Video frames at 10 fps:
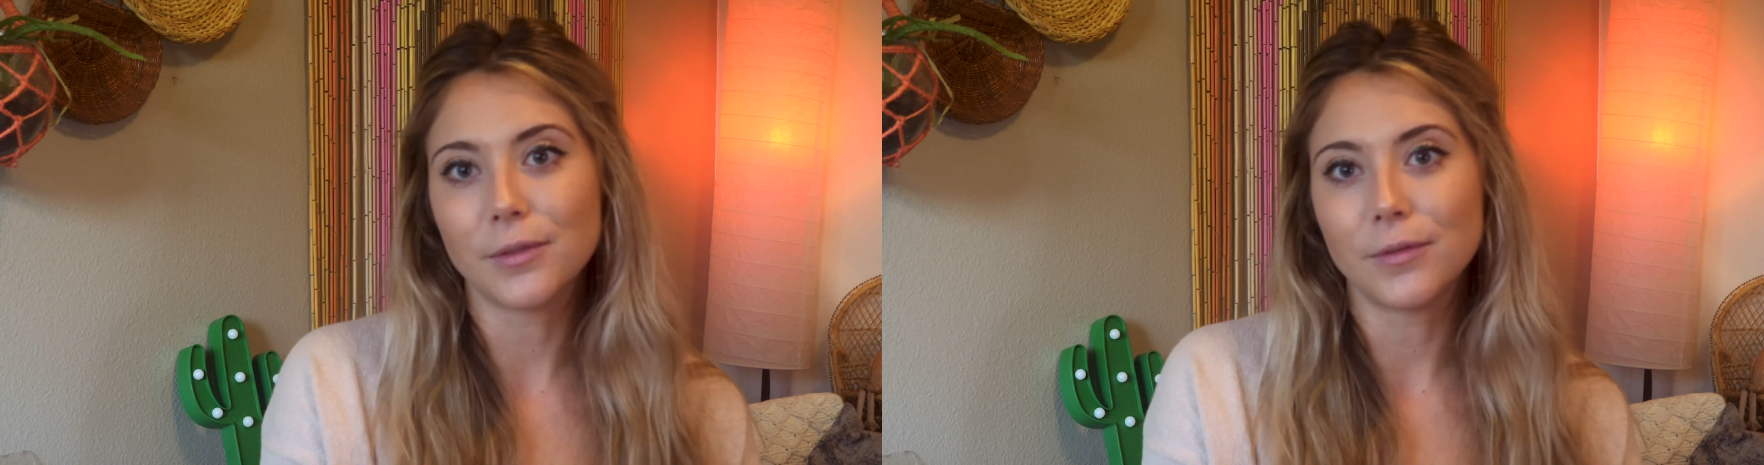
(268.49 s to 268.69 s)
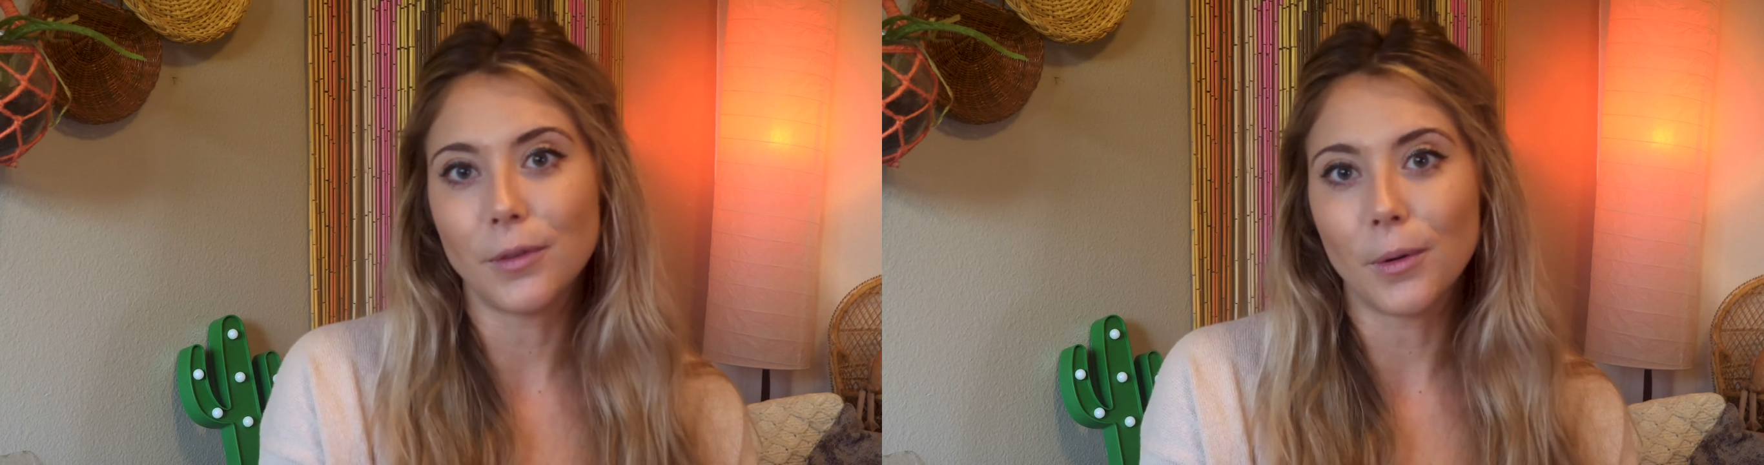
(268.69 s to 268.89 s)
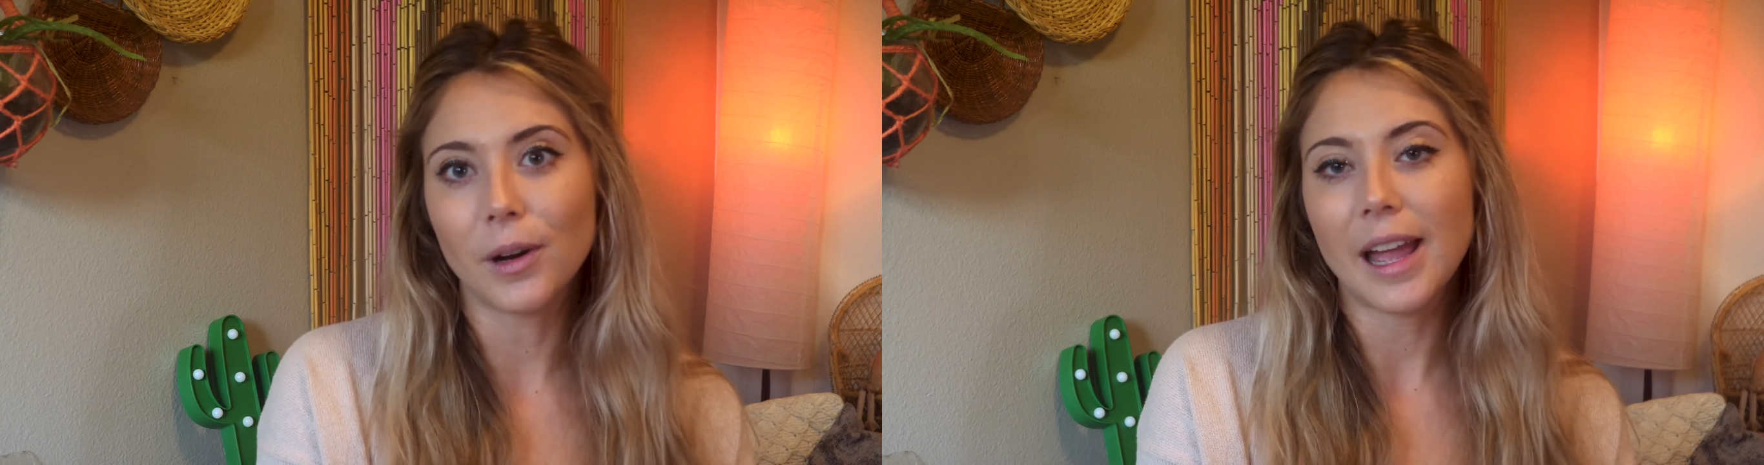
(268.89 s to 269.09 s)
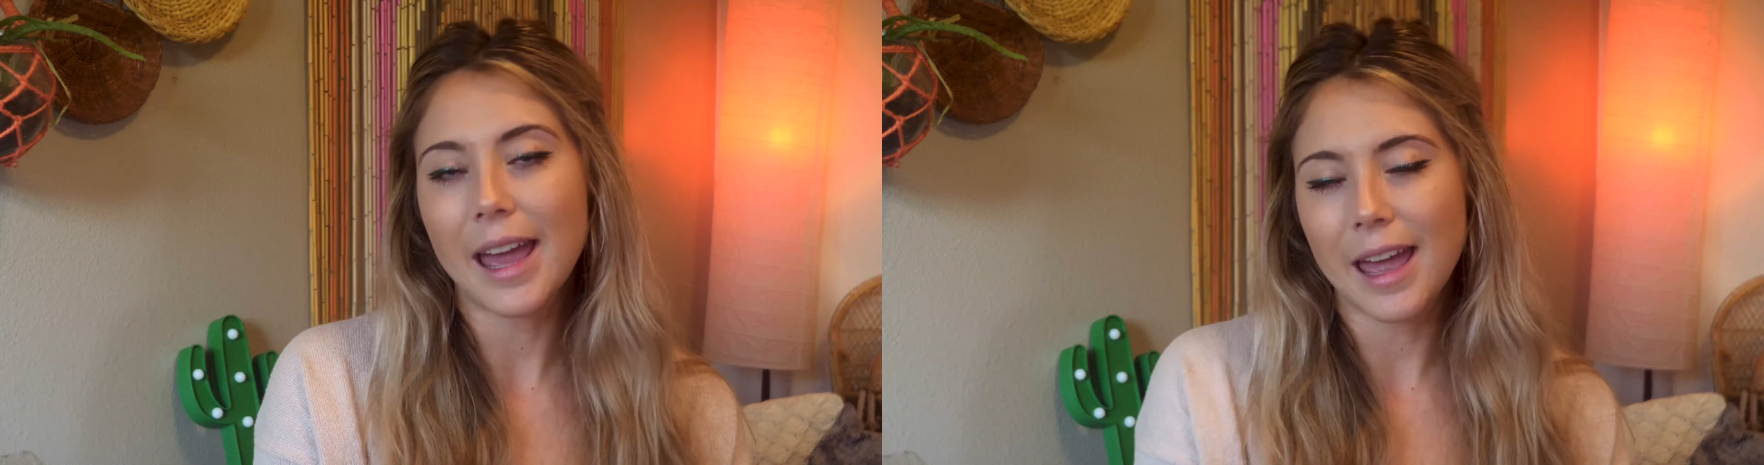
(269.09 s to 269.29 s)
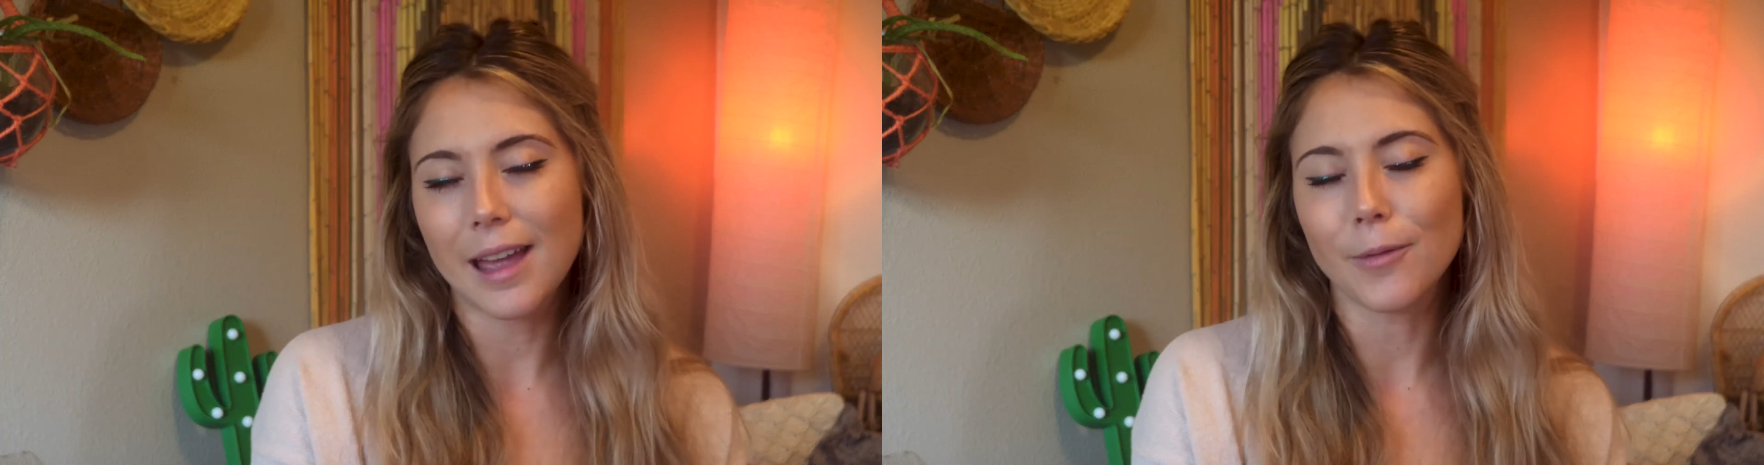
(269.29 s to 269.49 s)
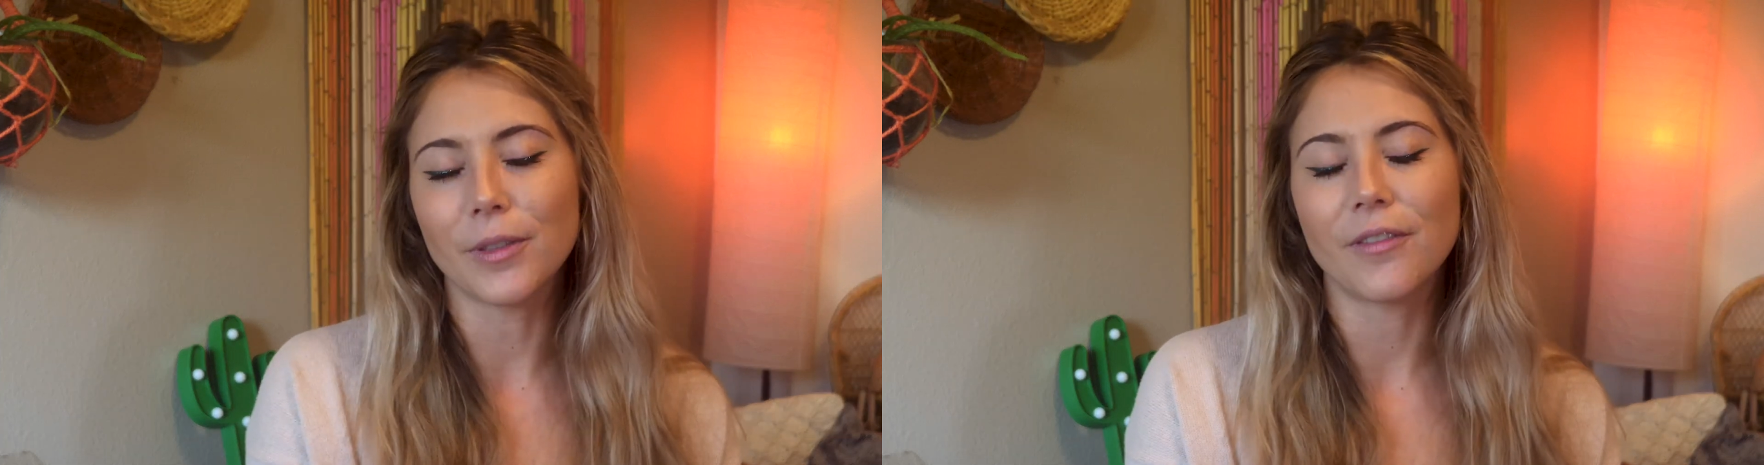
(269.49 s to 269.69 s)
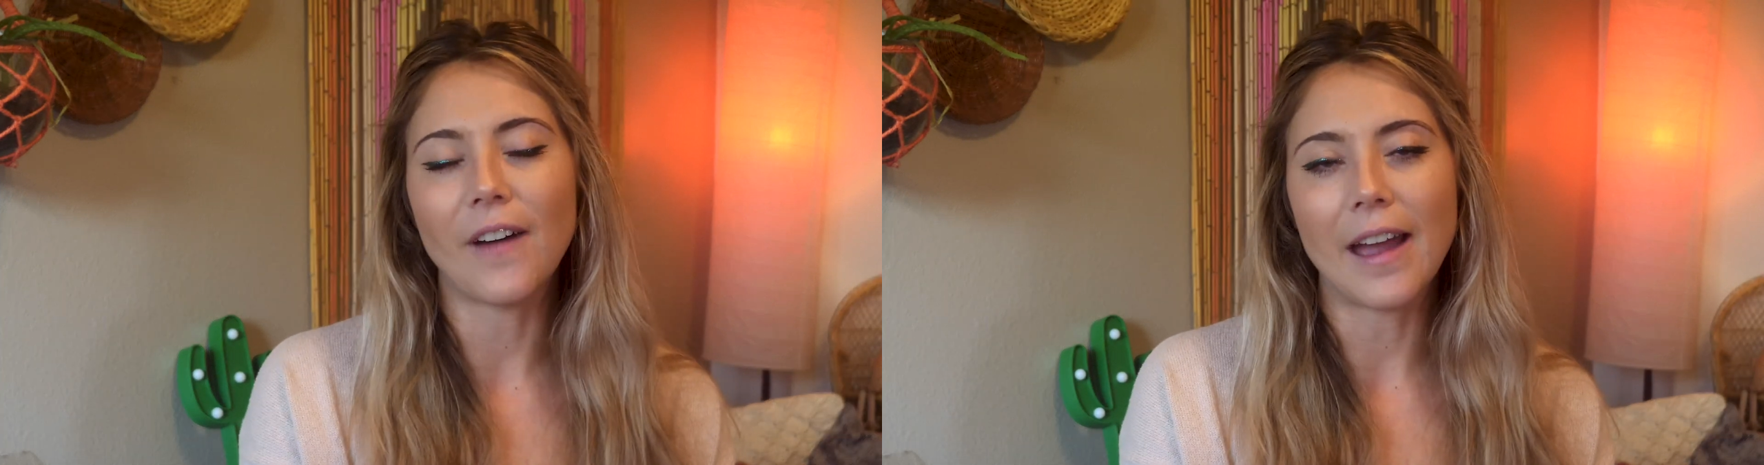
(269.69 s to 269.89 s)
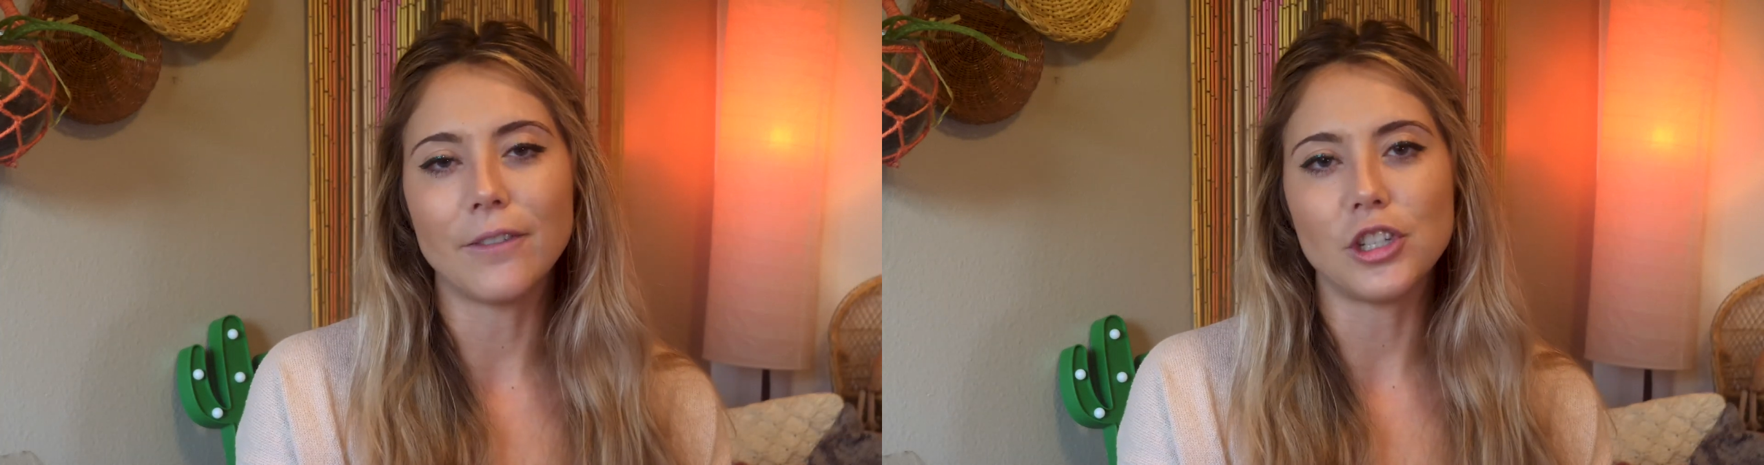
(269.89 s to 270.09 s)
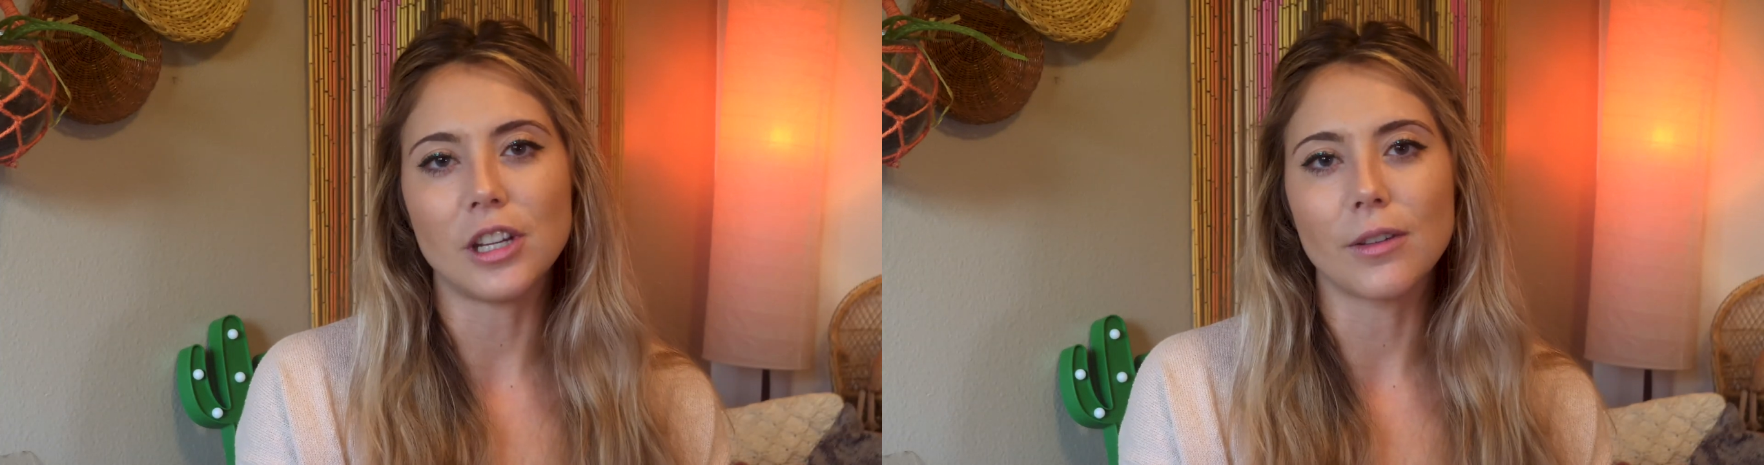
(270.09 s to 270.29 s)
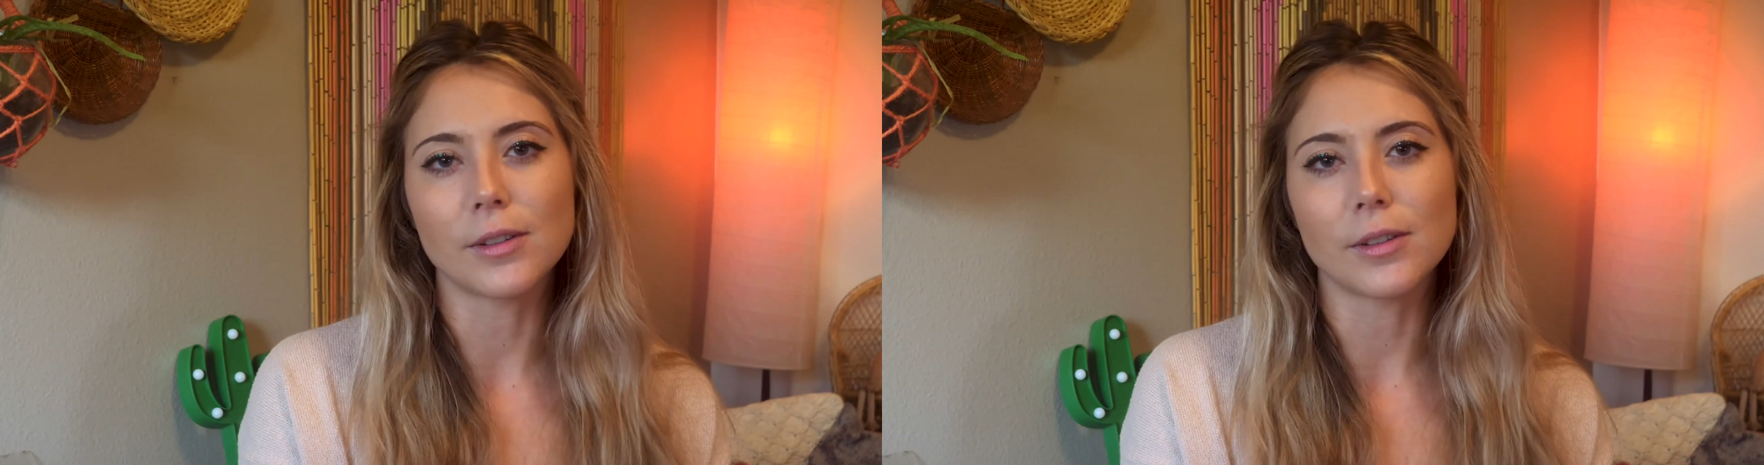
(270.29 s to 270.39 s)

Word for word: 4a with 5G.